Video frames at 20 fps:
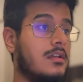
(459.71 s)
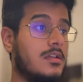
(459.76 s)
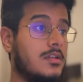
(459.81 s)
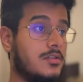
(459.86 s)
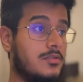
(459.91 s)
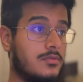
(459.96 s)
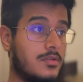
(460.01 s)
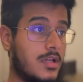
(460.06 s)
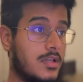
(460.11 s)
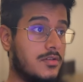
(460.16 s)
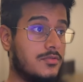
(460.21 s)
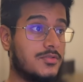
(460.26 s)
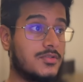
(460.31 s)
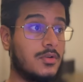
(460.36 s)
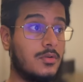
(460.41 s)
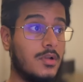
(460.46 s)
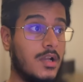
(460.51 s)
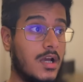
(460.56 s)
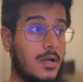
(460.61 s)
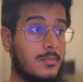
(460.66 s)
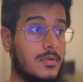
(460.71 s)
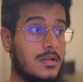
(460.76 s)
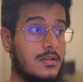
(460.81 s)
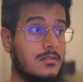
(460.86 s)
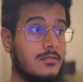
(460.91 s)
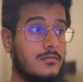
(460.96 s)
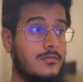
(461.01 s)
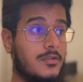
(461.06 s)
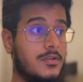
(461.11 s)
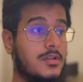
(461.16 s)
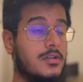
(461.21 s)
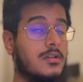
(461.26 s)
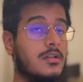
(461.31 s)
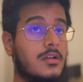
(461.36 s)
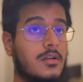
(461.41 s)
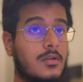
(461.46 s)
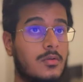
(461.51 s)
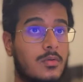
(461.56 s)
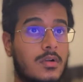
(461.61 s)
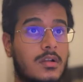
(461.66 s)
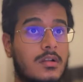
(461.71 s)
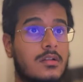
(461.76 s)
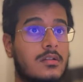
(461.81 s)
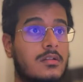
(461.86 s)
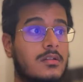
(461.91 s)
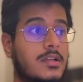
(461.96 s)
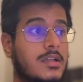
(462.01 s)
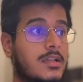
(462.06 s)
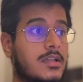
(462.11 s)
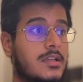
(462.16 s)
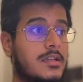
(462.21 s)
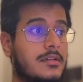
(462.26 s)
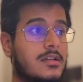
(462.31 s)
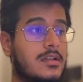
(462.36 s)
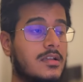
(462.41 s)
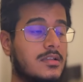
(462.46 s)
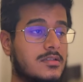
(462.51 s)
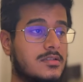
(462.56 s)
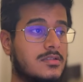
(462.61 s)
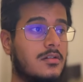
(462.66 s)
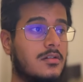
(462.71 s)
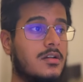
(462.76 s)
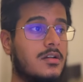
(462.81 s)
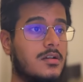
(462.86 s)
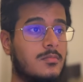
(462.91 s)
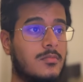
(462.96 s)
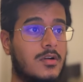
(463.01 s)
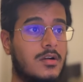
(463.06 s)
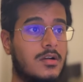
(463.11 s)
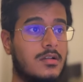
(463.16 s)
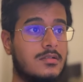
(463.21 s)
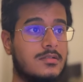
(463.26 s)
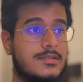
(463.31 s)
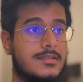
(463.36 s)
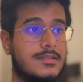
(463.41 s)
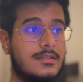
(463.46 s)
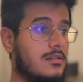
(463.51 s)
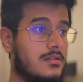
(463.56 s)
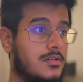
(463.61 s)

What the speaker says: You can use Ollama for your locally installed models.